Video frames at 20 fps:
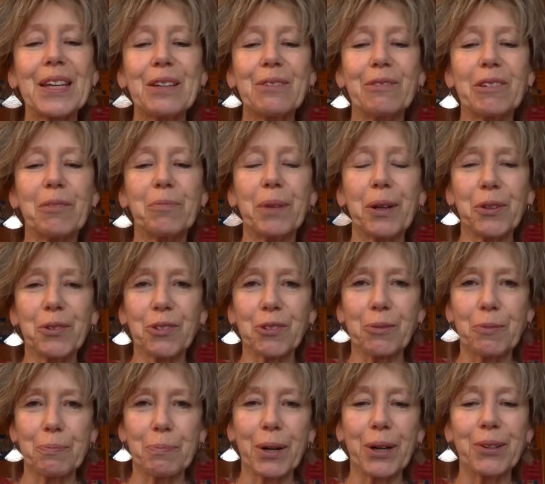We both
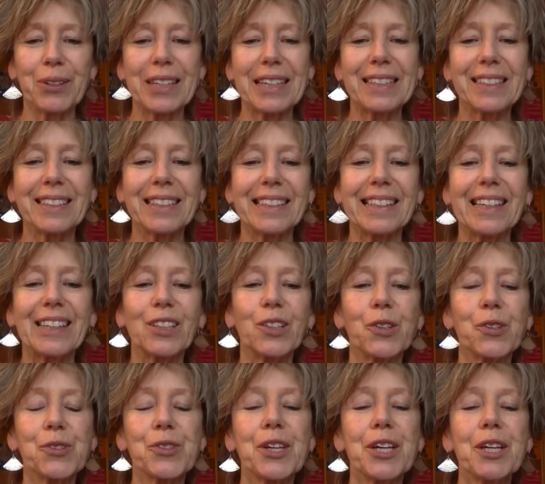broke into
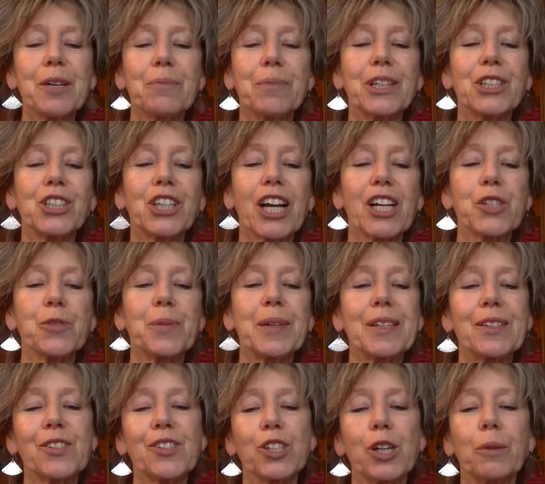giggles, but
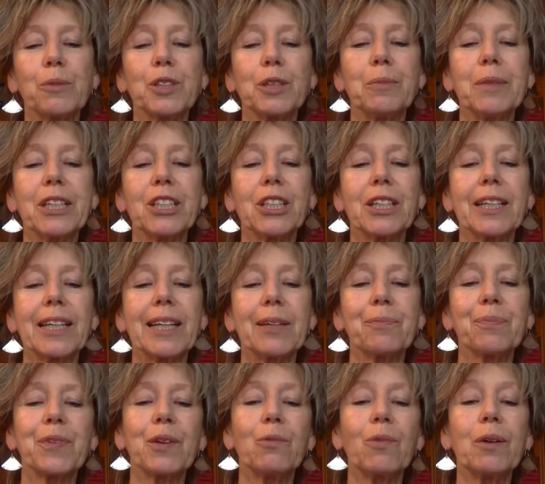Jasmine stopped immediately.
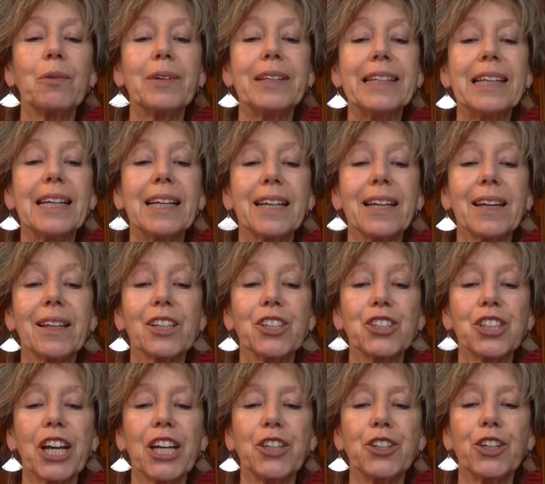We were nearly at the
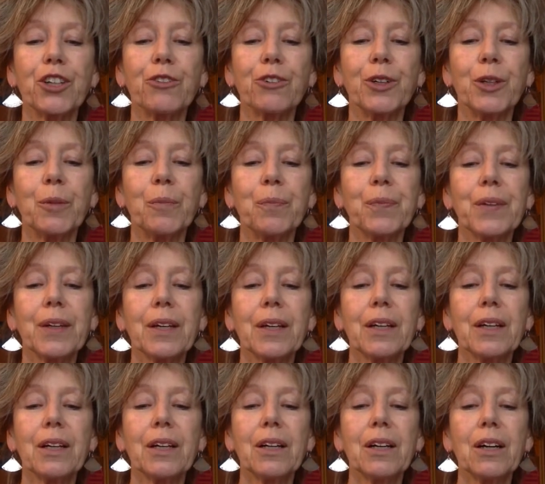changing room.
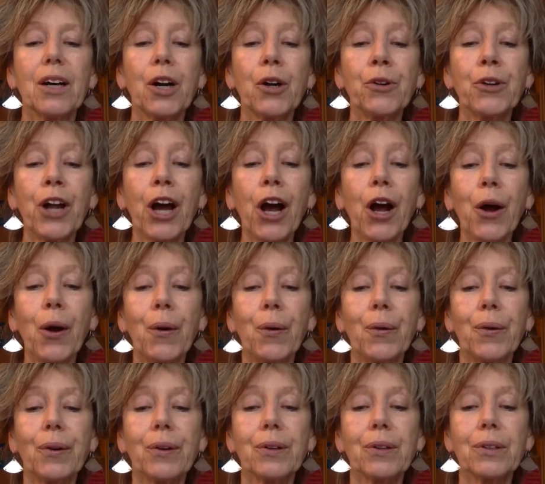Oh no!
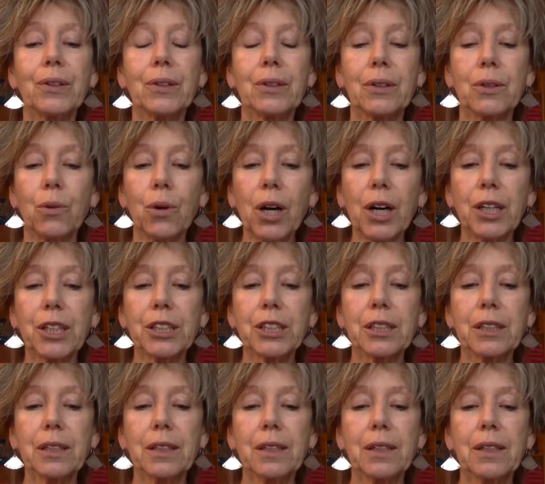What?
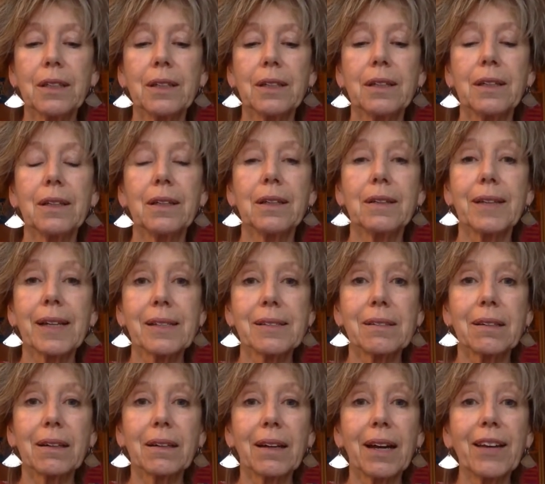That's
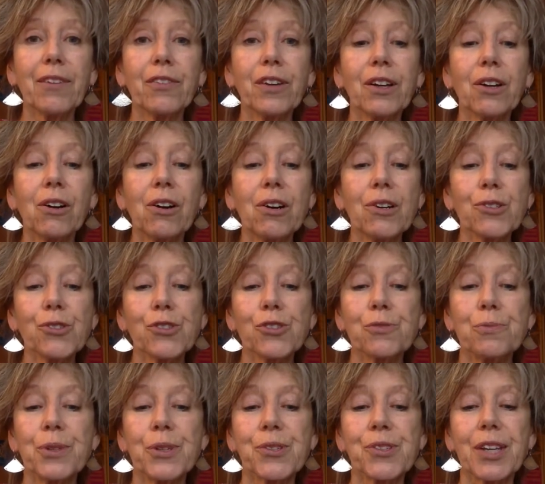the
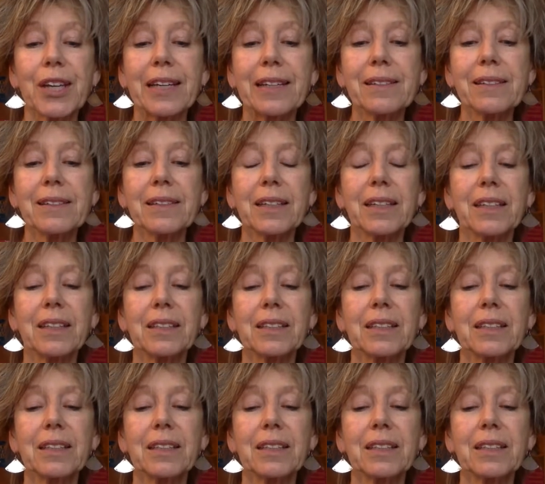révérence music, isn't it?